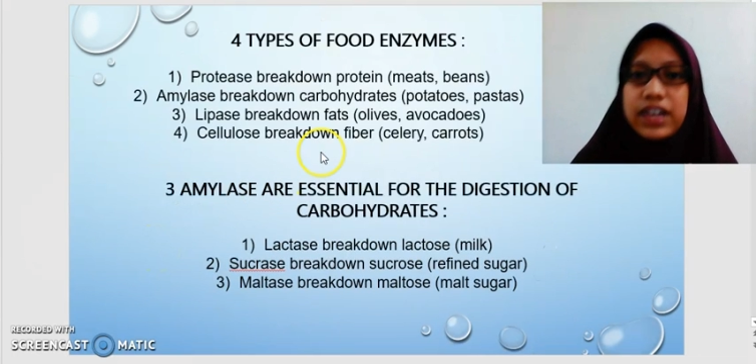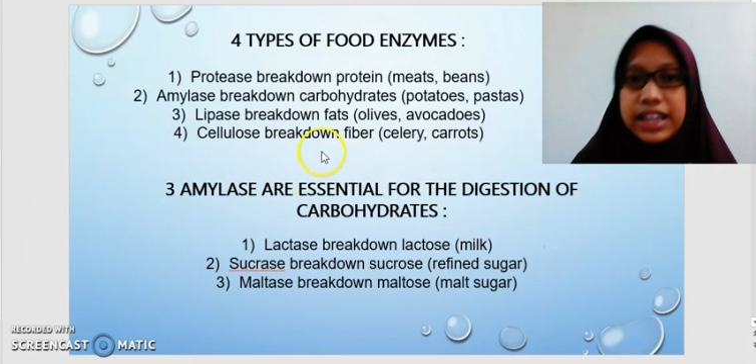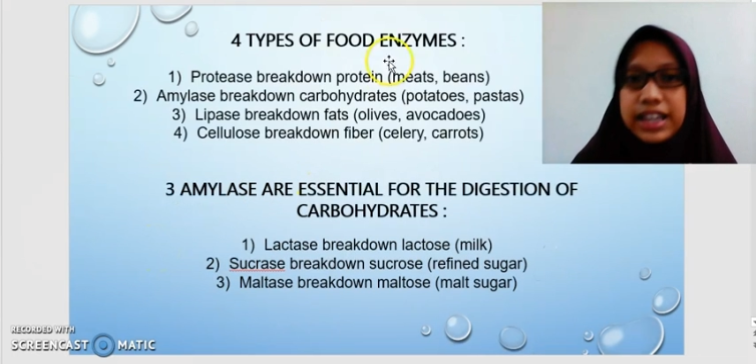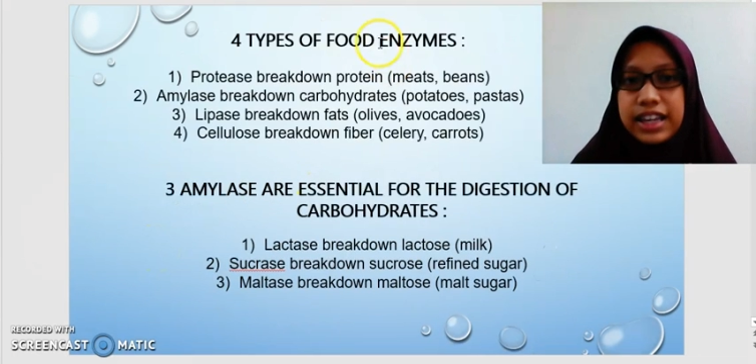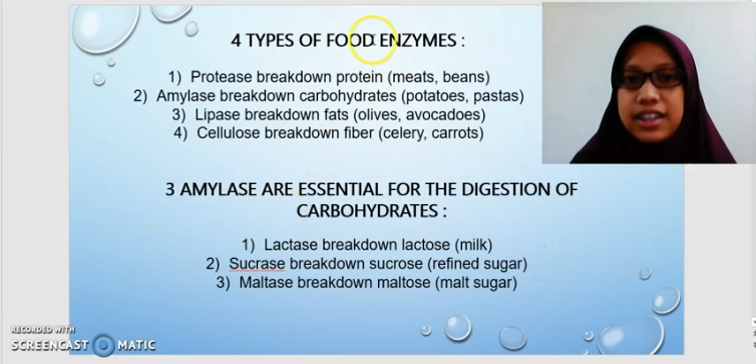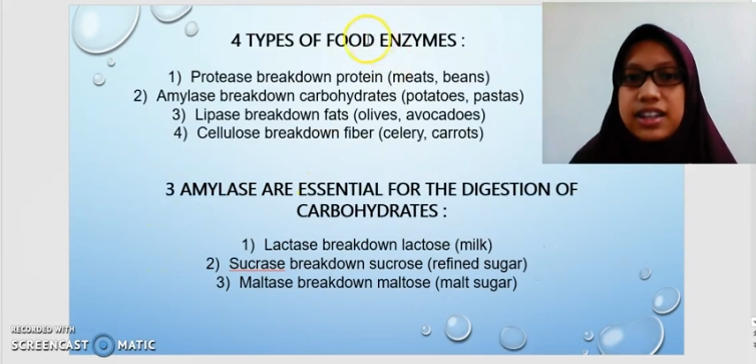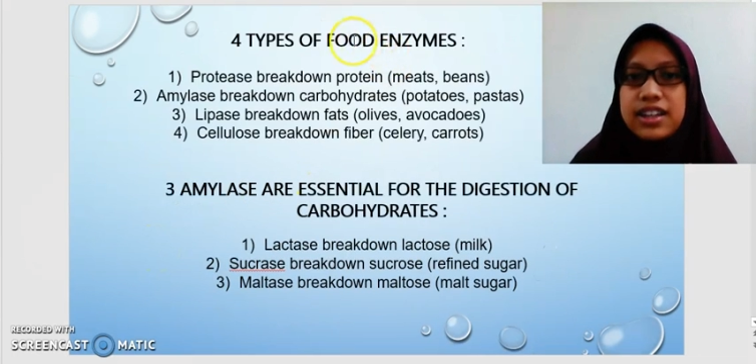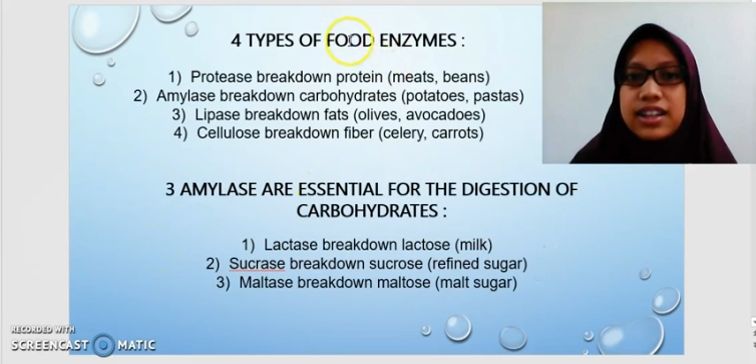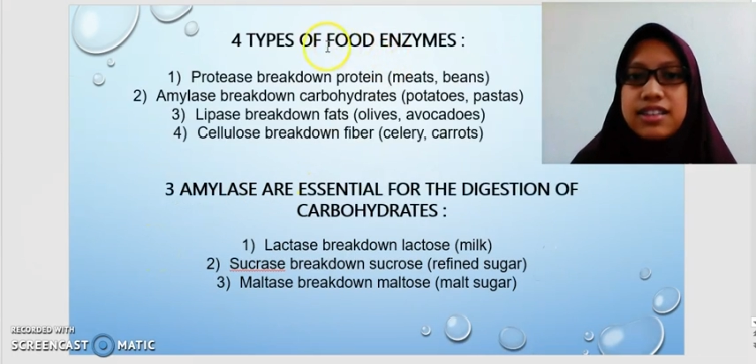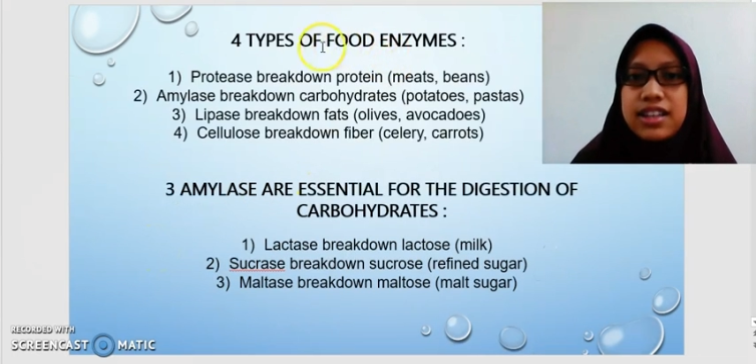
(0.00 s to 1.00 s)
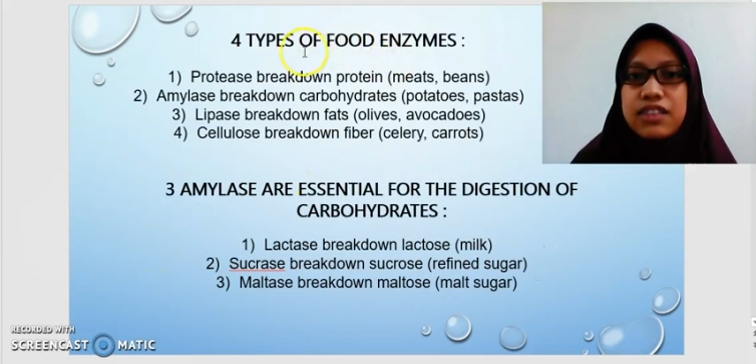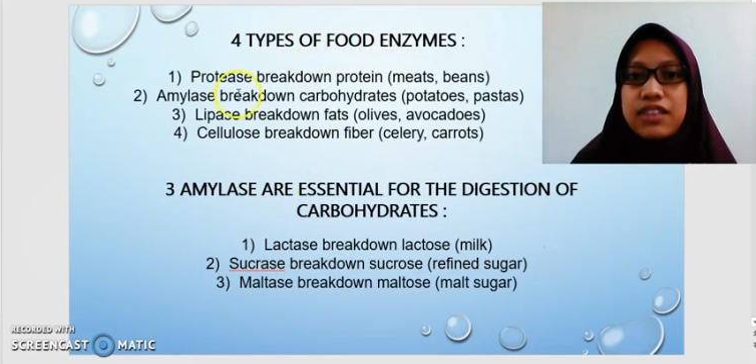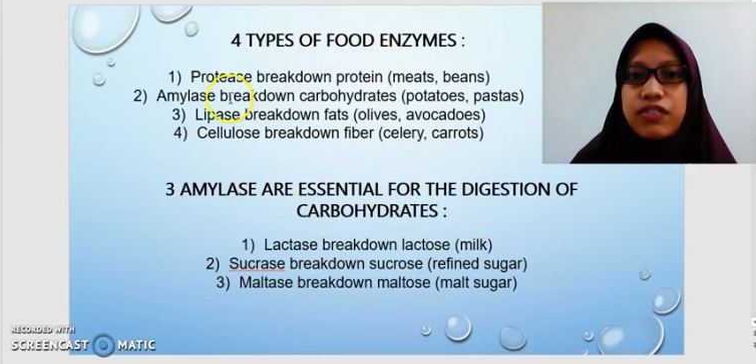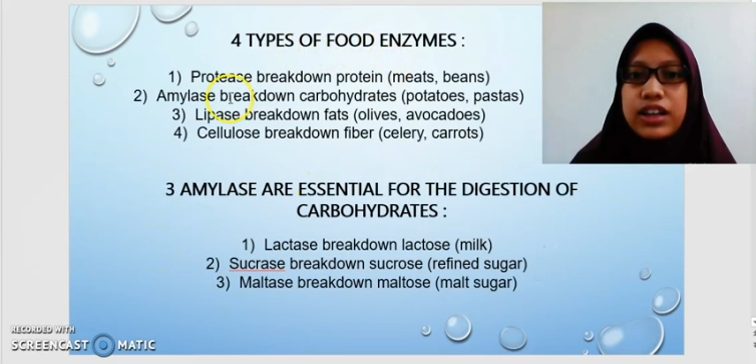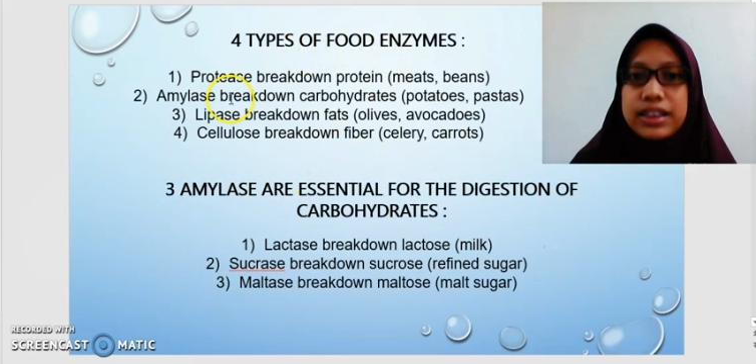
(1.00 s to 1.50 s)
Okay, this is
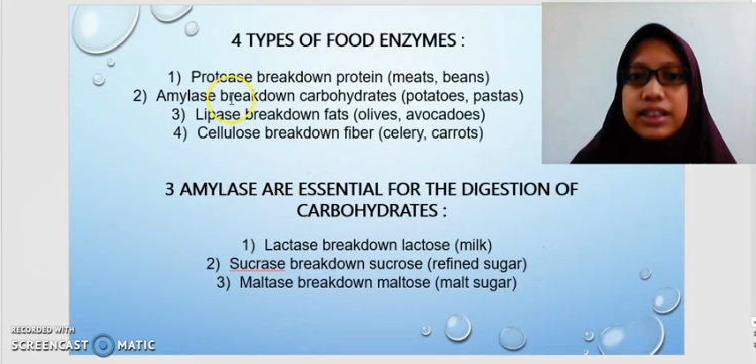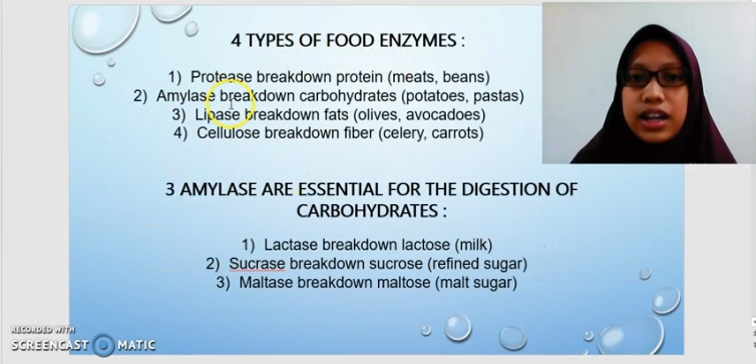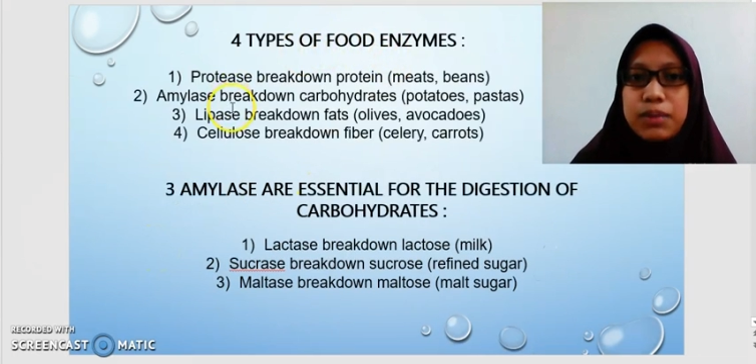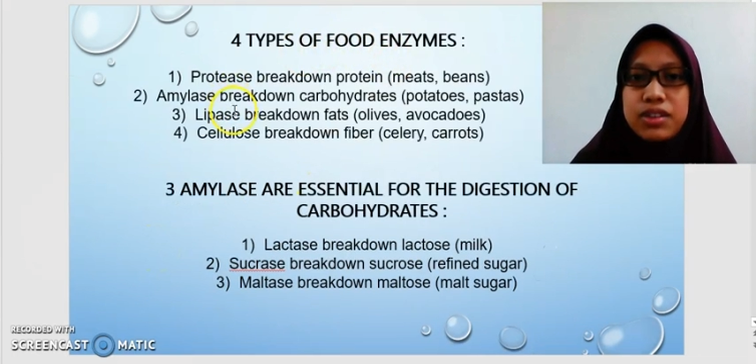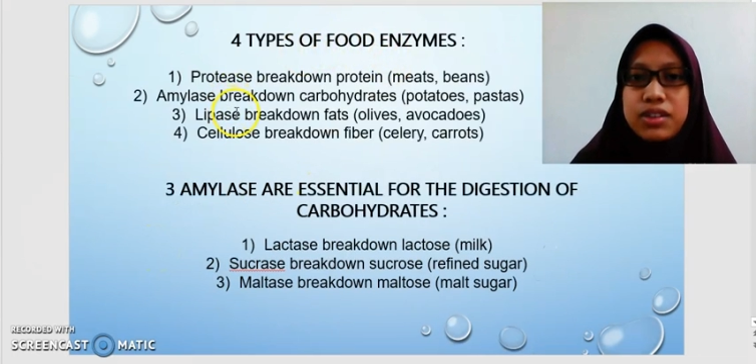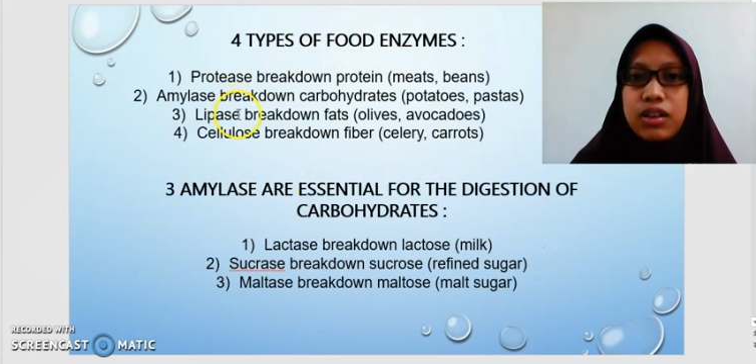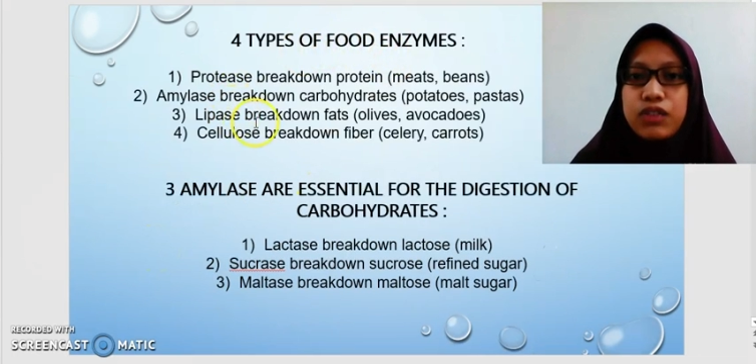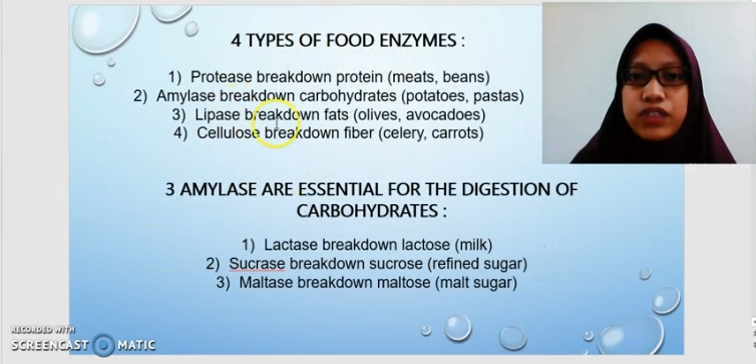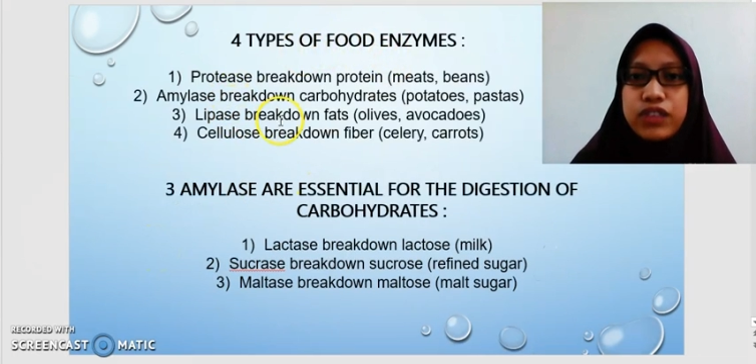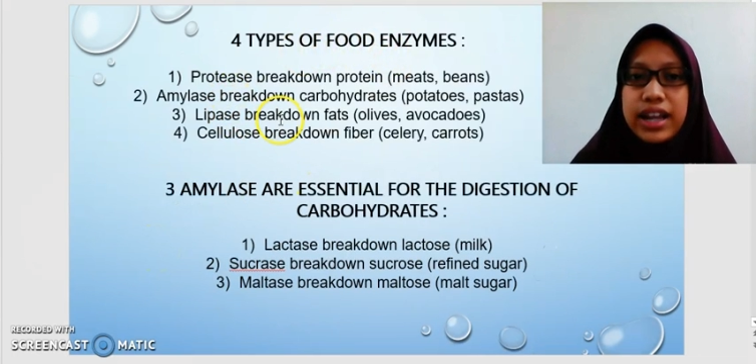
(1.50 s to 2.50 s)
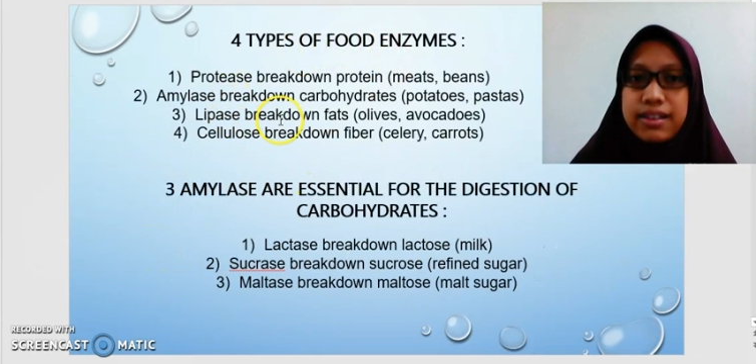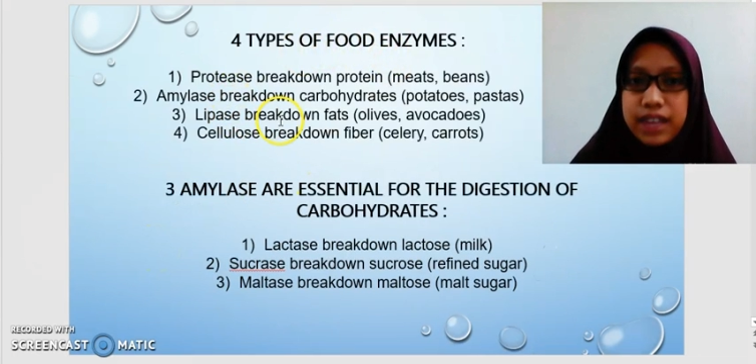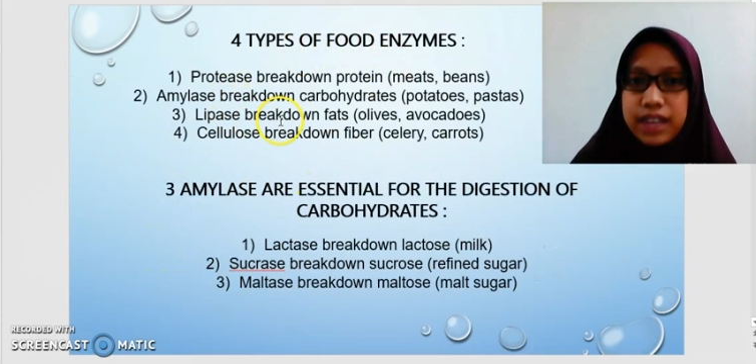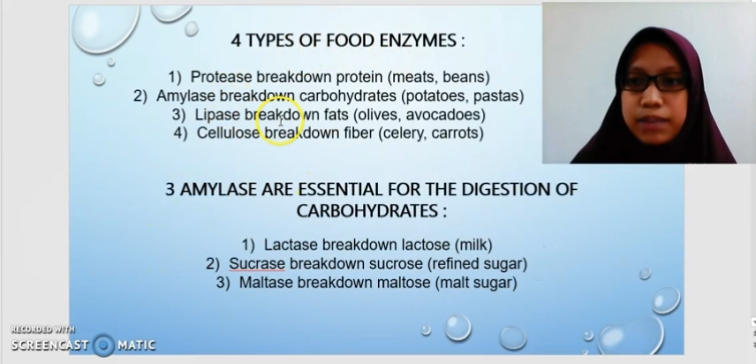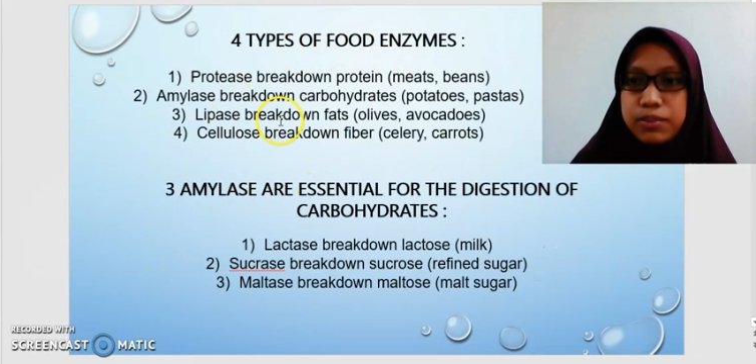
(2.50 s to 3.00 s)
4 types of food
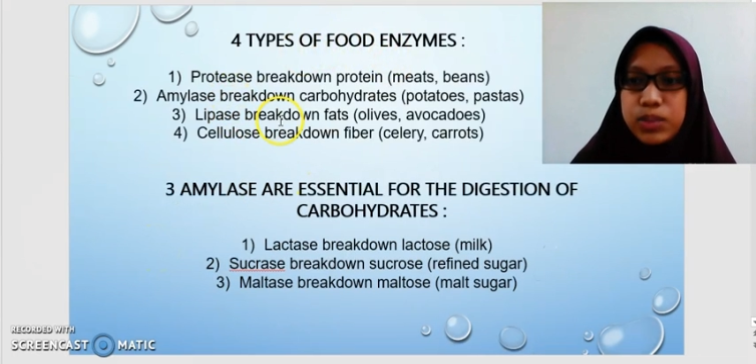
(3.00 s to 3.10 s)
enzyme,